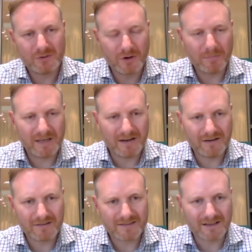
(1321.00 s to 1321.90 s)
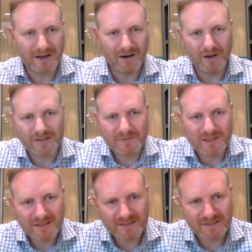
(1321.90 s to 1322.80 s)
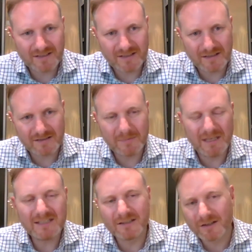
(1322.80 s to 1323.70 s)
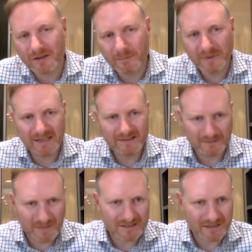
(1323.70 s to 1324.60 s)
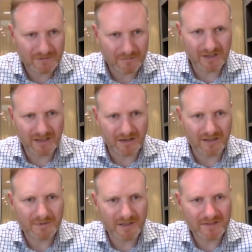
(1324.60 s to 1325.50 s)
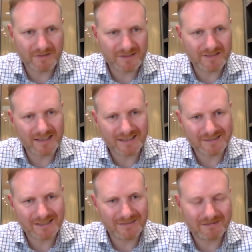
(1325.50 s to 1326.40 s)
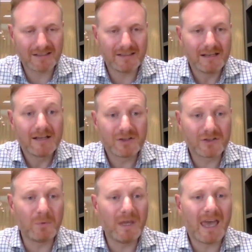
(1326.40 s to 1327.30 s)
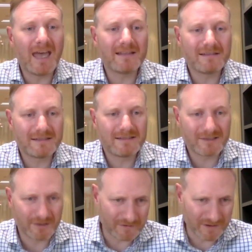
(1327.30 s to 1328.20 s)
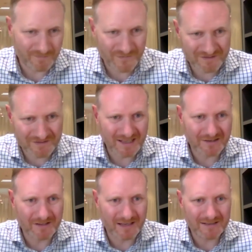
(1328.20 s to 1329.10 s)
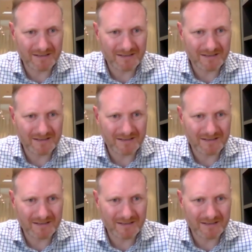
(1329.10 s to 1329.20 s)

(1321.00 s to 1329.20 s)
to her peers on Launchbox to meet the other companies and meet everybody in Launchbox. So she's like, she took the weekend to suffer. It was like, okay,